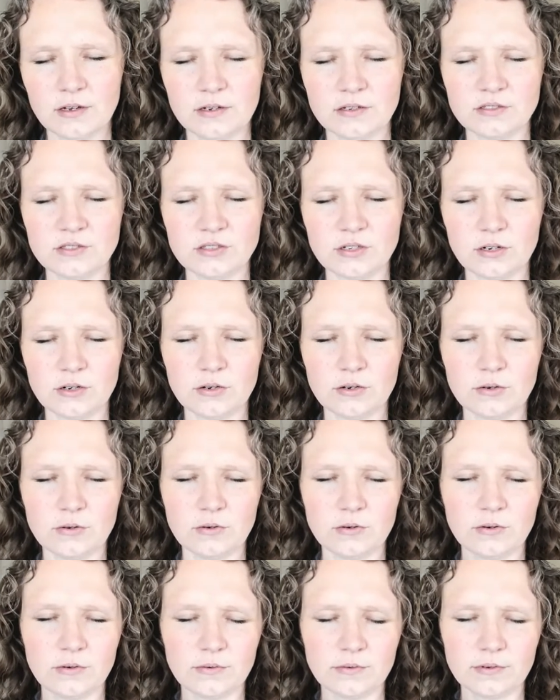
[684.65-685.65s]

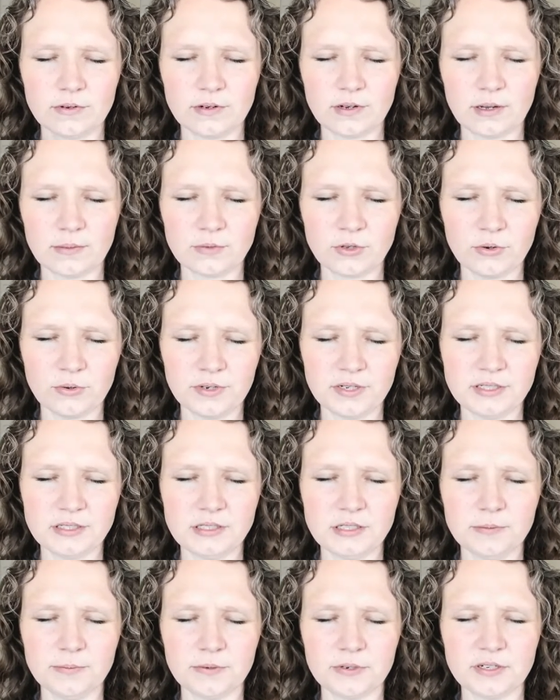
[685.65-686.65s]
So I'm going
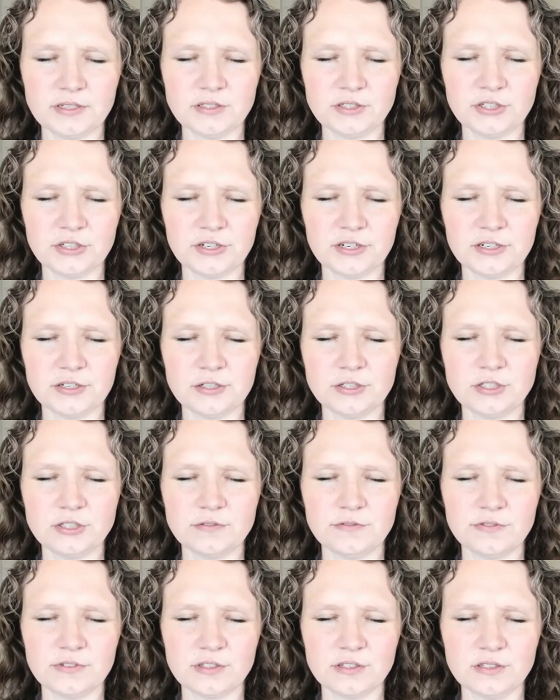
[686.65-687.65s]
deeper into your energy
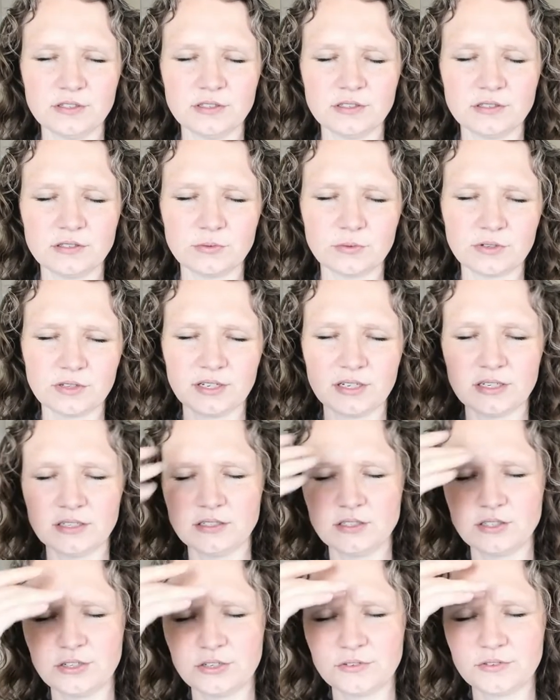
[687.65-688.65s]
field. This is related
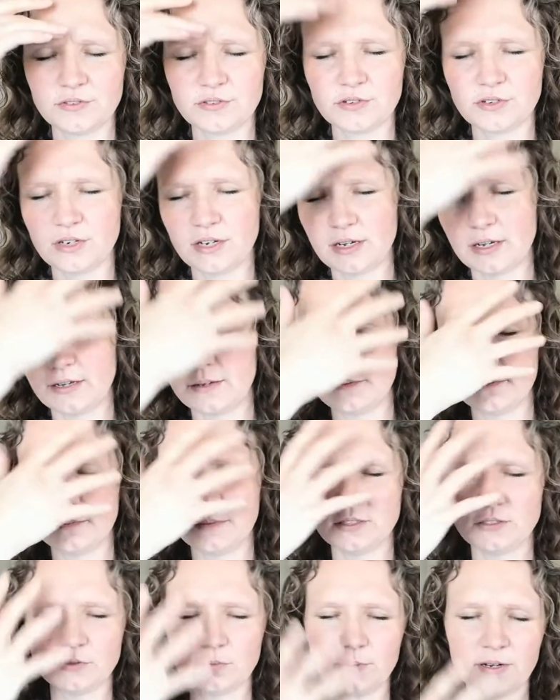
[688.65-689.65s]
to your third eye,
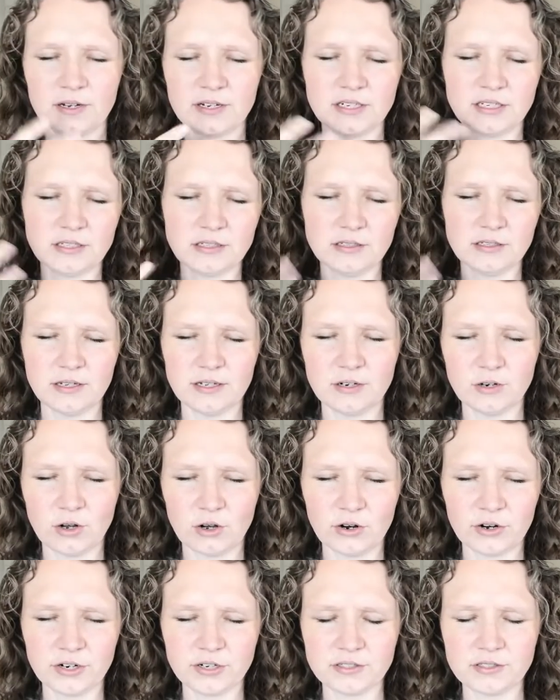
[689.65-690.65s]
mental body, and
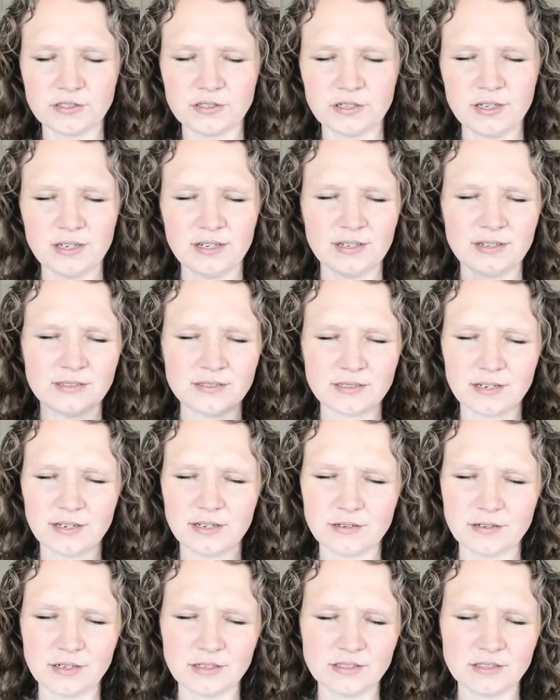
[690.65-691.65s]
heart. It's
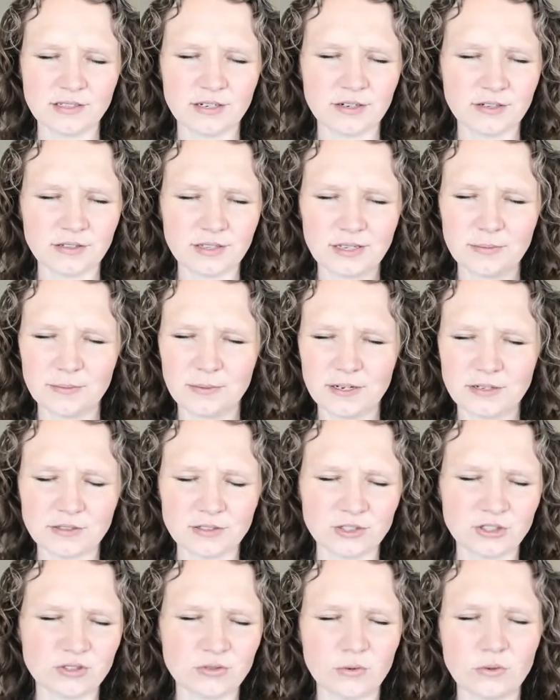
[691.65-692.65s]
not necessarily about
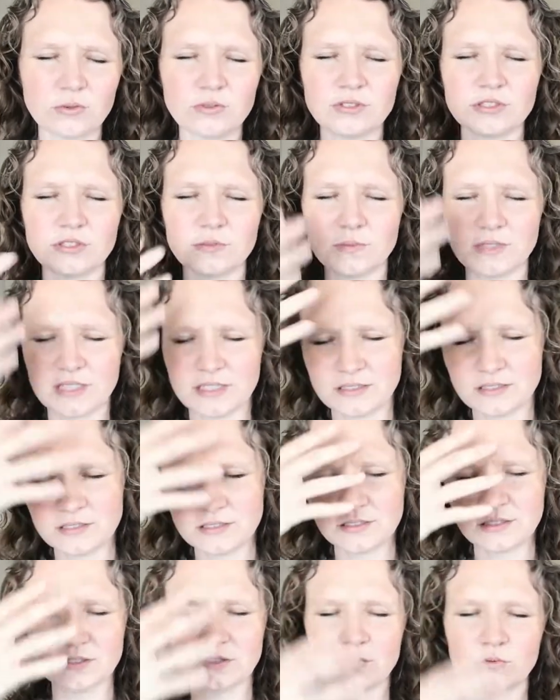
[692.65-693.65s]
the shoulders because
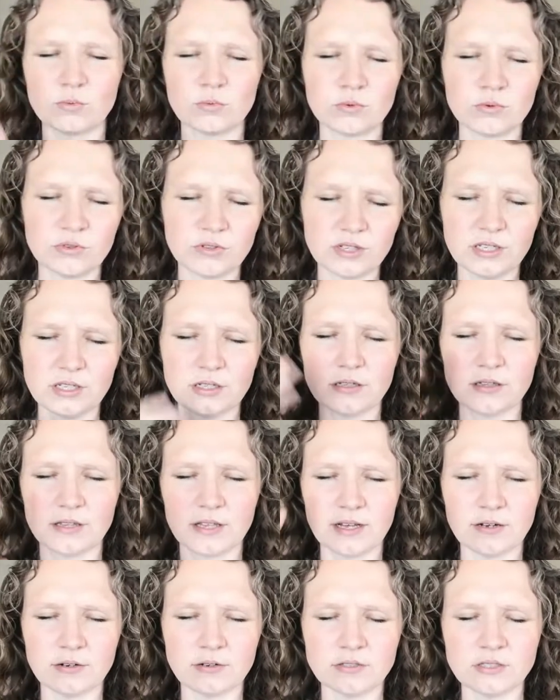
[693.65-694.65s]
this is really
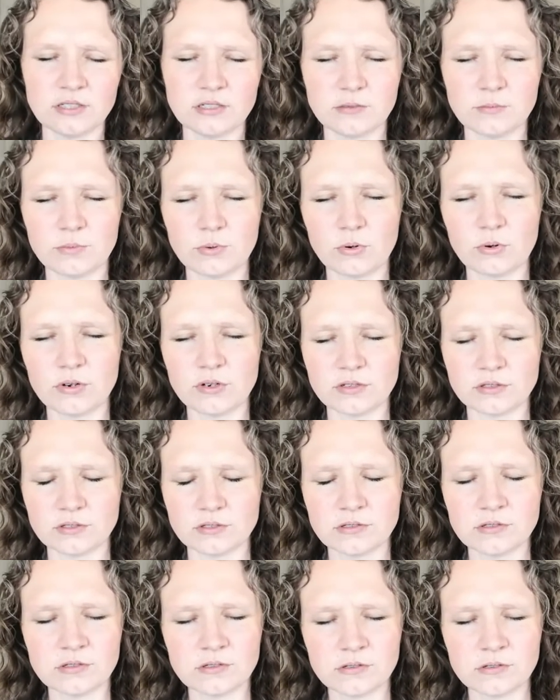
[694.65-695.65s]
loud and
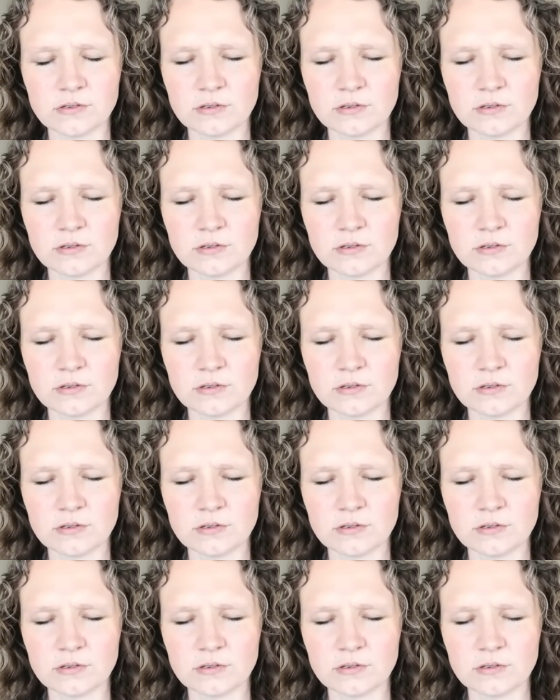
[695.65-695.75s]
important.